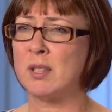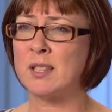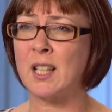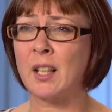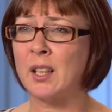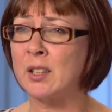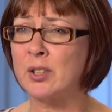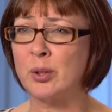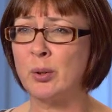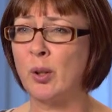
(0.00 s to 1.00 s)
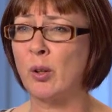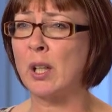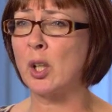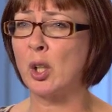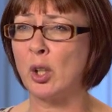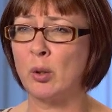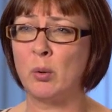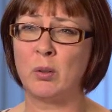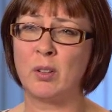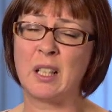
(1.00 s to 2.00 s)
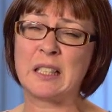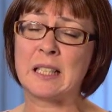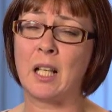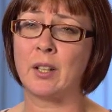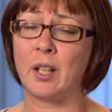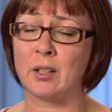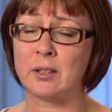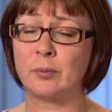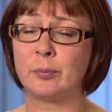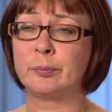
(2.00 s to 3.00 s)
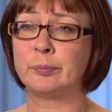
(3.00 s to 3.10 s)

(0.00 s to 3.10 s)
standing too long in a queue, things like that.